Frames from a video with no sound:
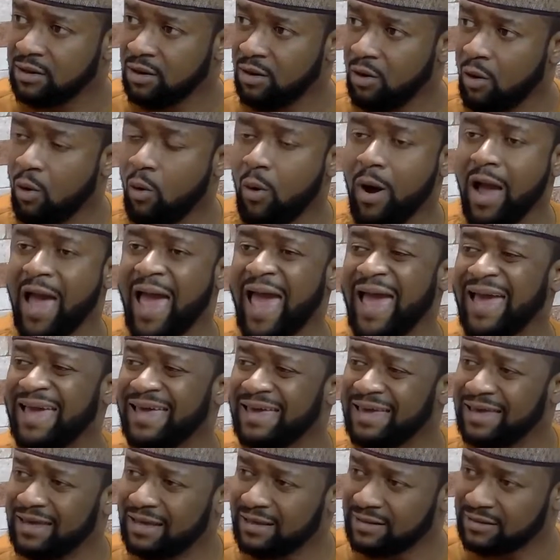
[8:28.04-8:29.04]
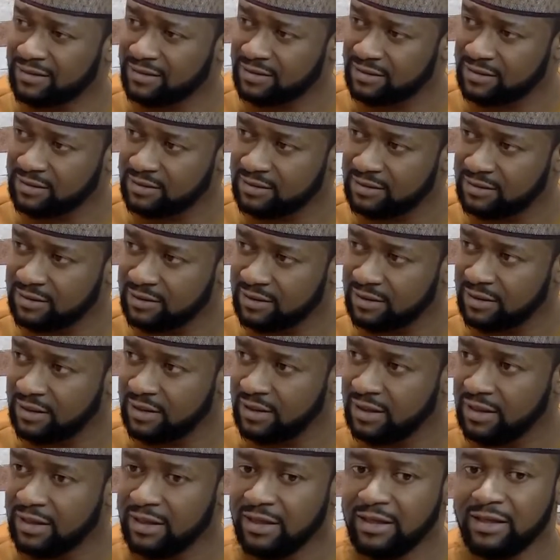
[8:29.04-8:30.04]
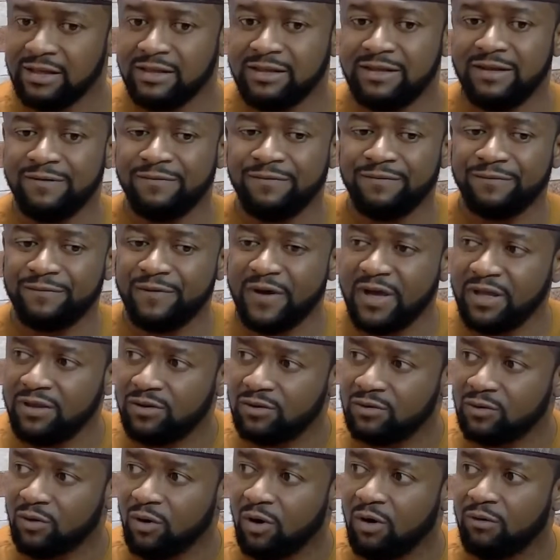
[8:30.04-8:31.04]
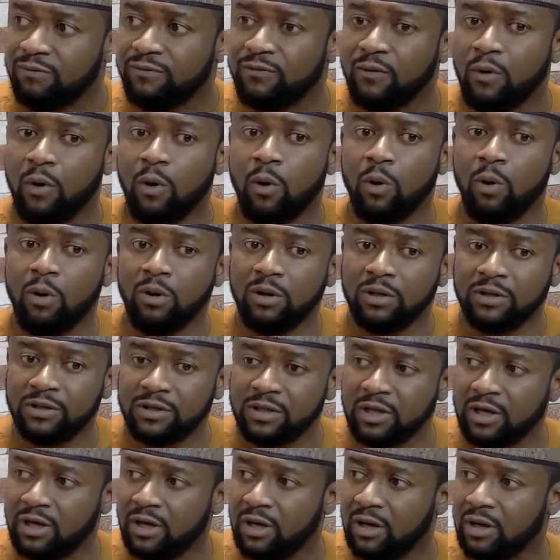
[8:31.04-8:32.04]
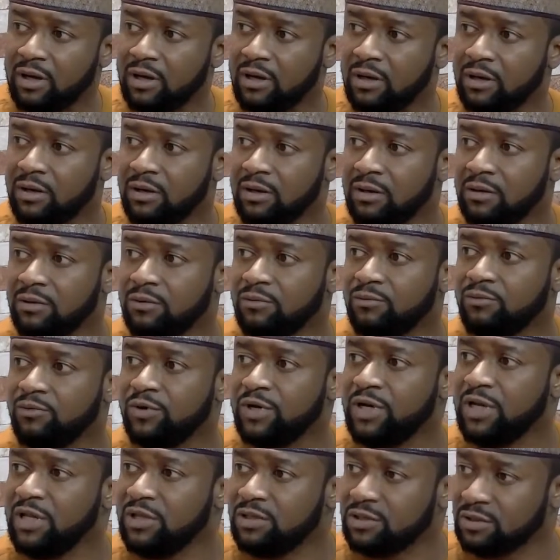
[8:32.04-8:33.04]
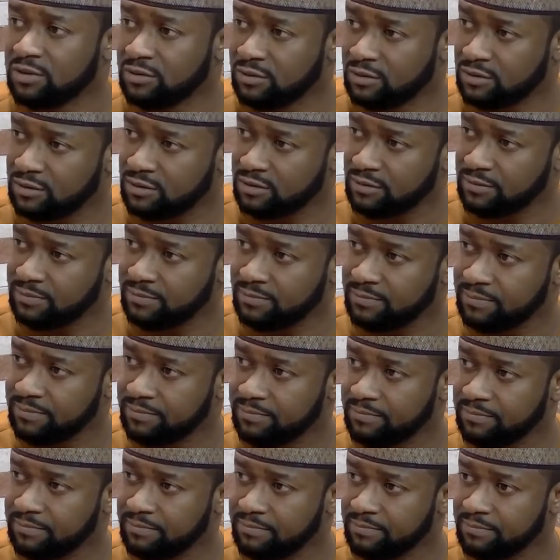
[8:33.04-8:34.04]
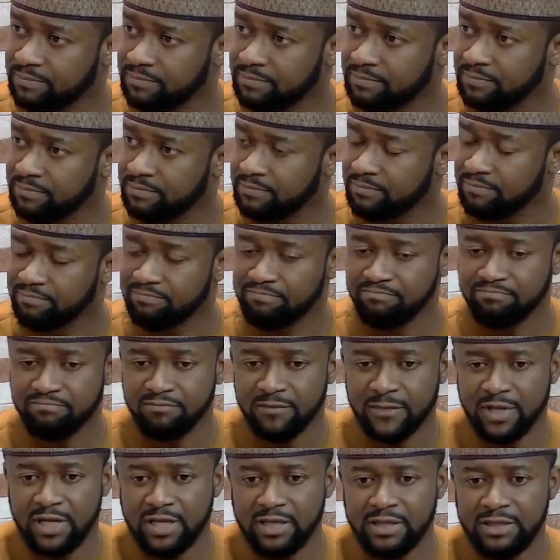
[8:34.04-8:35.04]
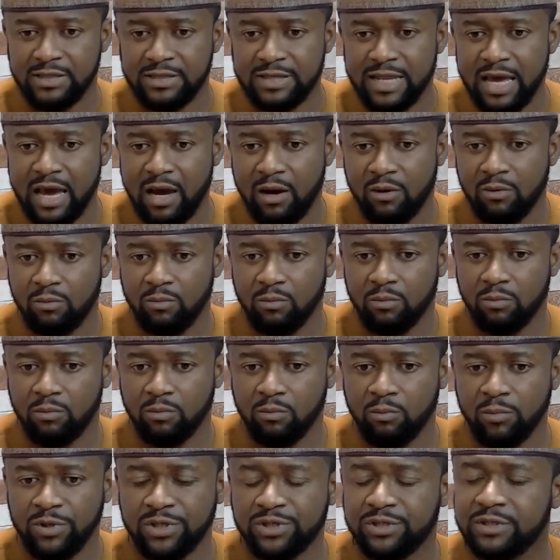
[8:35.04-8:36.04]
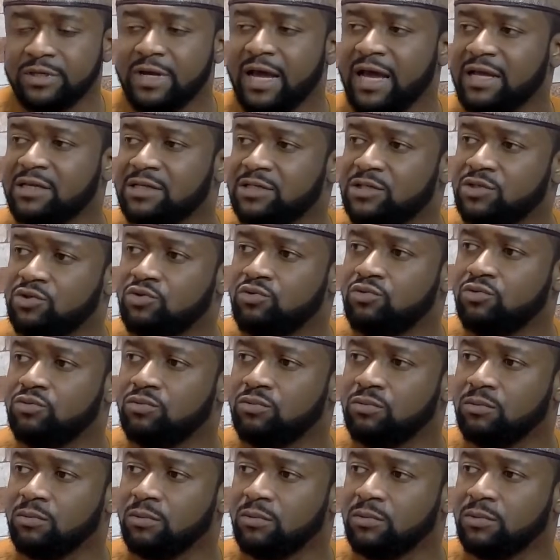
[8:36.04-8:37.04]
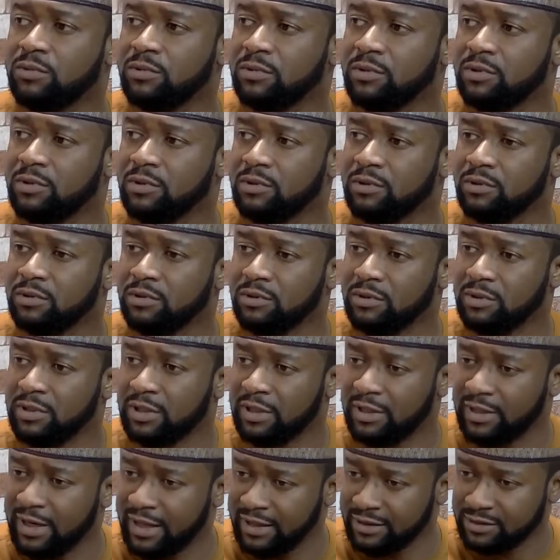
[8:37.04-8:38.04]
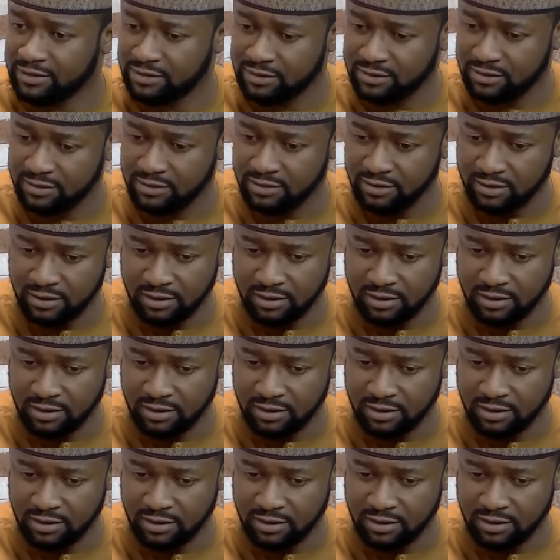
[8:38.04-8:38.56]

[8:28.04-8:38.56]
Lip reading: or angers the faith of other religions. Now, with regards to the late